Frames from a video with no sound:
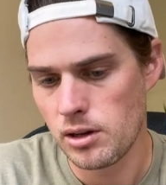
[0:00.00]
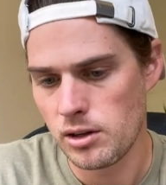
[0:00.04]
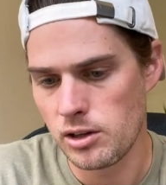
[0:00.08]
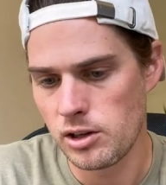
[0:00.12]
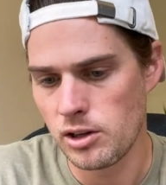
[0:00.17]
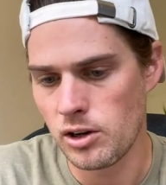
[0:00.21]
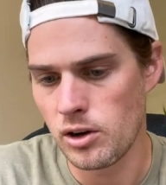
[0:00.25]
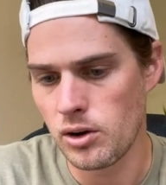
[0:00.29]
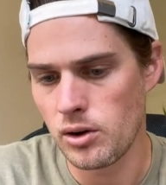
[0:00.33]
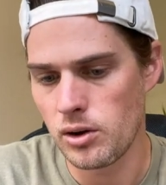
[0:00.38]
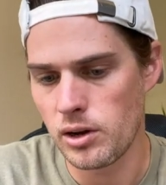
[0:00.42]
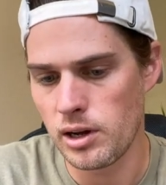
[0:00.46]

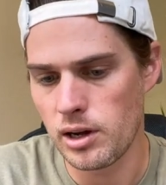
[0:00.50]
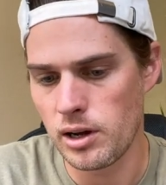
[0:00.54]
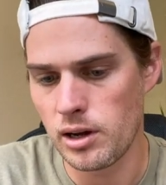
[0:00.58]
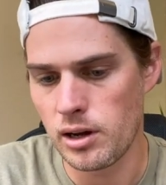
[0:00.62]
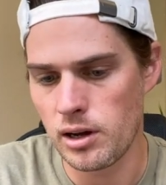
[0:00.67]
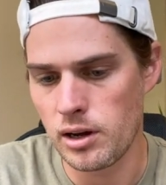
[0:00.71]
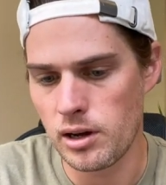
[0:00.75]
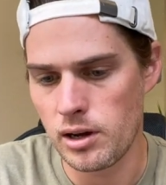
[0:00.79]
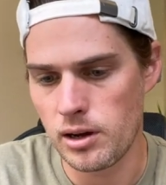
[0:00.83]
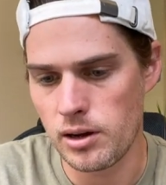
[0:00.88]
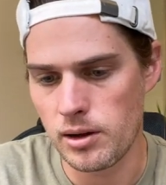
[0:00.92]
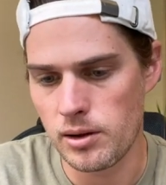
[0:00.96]

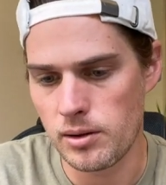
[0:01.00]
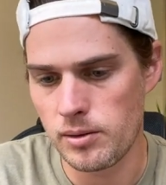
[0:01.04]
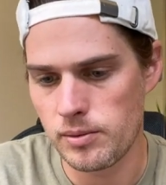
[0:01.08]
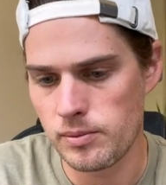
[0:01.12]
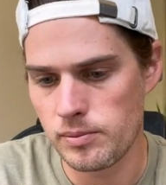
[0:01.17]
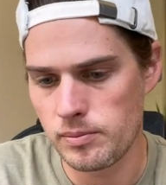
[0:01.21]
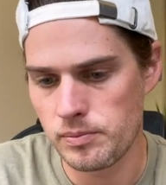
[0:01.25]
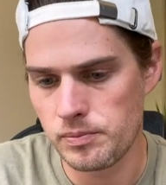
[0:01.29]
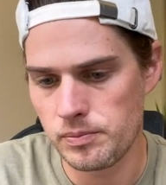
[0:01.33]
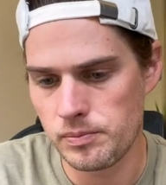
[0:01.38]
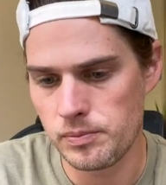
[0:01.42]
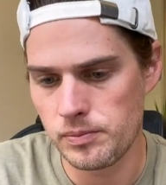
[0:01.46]

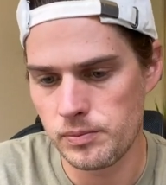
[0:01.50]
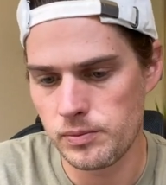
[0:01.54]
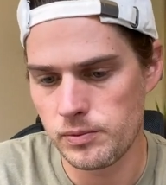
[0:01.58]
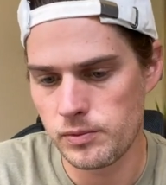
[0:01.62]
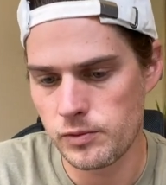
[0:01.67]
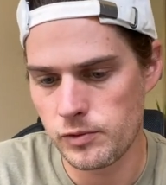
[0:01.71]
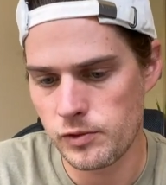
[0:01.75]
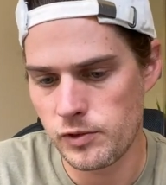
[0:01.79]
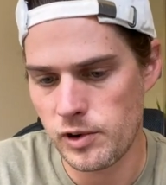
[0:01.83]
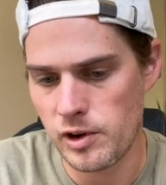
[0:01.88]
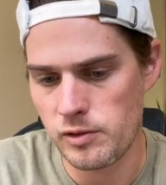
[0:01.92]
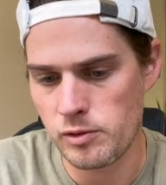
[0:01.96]

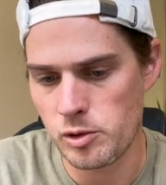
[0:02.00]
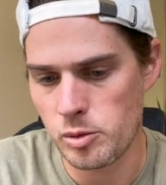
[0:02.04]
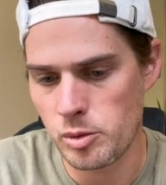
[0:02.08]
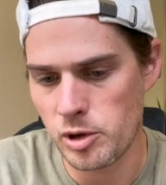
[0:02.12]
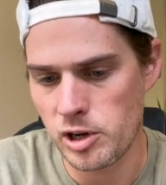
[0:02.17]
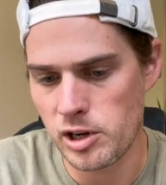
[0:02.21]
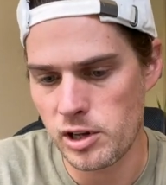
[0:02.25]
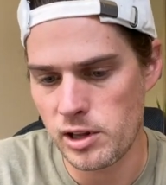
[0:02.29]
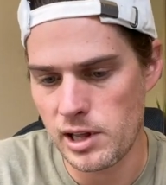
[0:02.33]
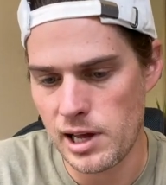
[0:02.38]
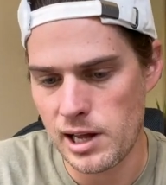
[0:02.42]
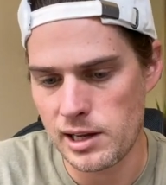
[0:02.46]
for
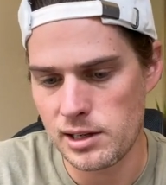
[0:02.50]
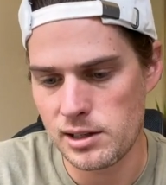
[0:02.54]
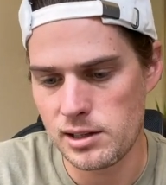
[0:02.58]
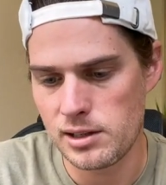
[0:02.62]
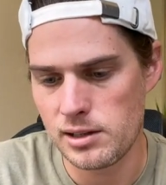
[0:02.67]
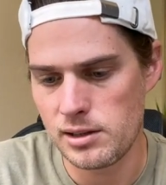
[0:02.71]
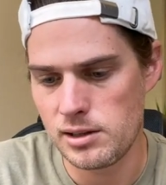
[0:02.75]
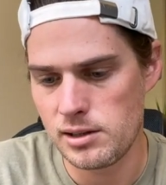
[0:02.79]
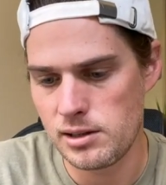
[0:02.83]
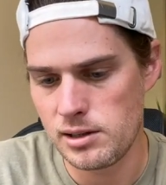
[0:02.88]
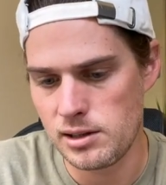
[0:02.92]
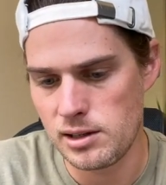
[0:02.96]
everybody that
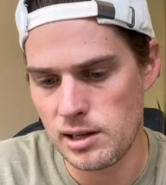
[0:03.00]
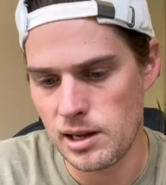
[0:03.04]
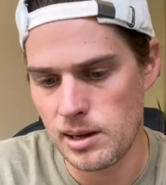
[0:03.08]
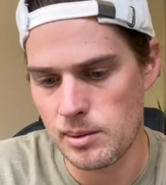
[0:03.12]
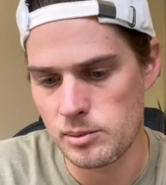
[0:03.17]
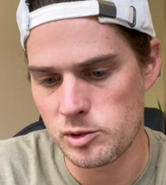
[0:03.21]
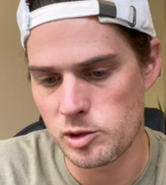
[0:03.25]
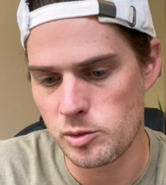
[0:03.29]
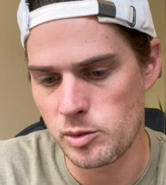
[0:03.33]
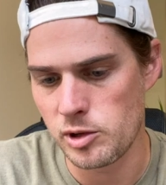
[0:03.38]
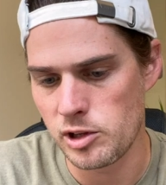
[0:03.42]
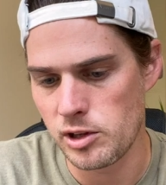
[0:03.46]

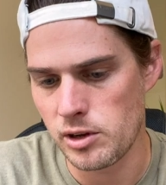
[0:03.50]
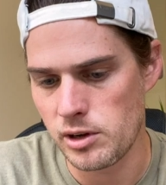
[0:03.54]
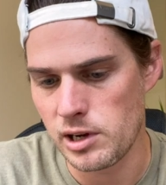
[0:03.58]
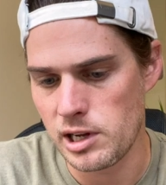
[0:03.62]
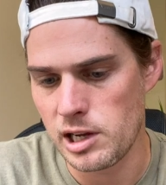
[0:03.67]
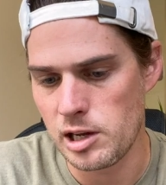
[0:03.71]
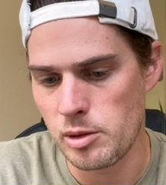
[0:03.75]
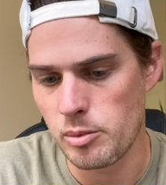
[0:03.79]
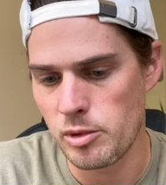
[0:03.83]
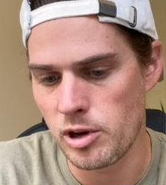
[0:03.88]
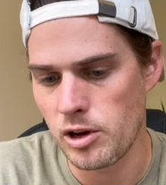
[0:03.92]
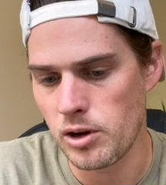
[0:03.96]
DMs me their
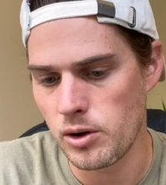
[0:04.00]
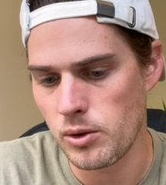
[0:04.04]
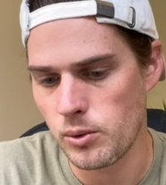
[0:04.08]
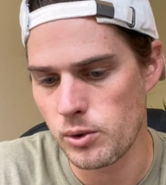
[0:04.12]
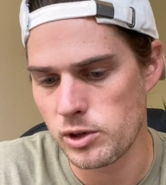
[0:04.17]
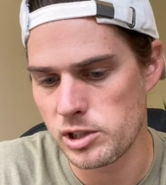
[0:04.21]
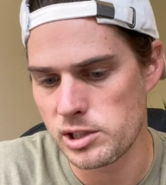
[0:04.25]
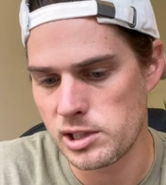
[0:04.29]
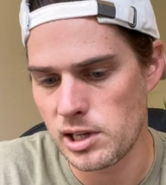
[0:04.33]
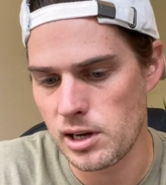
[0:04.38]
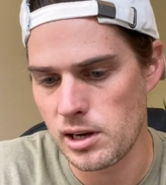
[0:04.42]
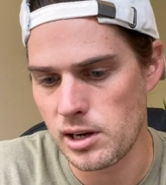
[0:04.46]
email,
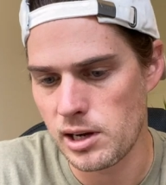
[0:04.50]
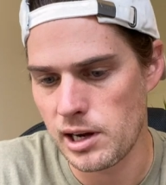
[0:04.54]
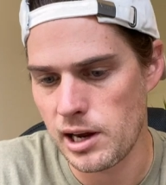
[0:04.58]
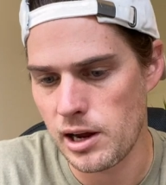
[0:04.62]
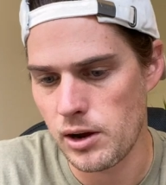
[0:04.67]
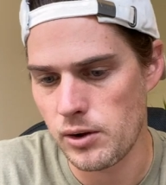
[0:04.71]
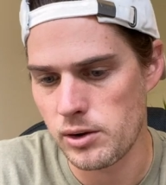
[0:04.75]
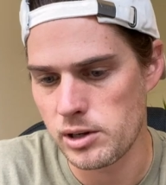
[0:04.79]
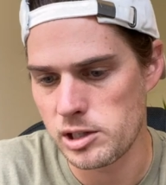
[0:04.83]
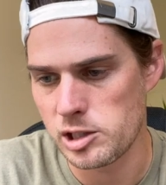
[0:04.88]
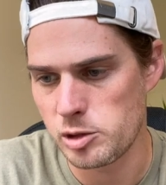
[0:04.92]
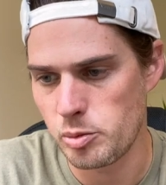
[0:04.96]
we're sending
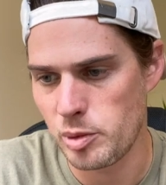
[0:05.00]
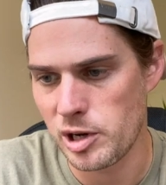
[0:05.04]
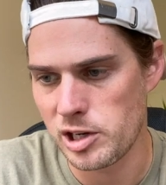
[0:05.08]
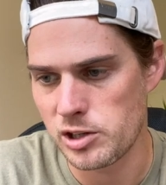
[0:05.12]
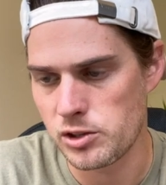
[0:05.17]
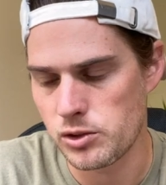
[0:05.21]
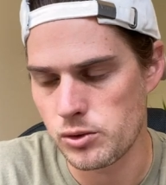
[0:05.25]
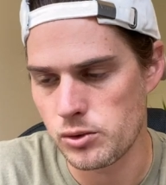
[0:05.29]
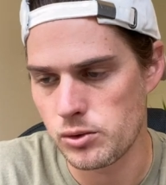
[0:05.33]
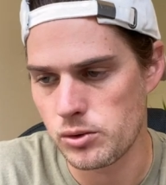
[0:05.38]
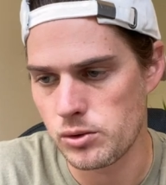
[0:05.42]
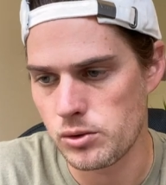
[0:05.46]
out a
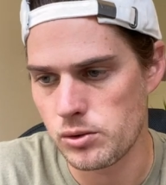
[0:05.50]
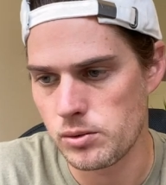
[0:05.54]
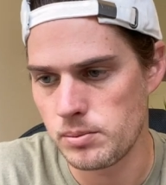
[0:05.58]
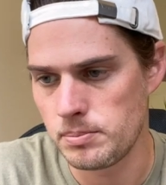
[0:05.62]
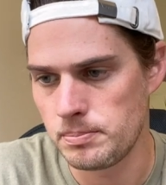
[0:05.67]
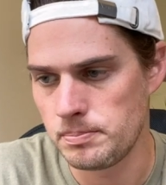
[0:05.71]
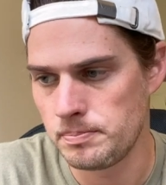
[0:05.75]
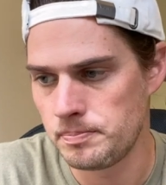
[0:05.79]
special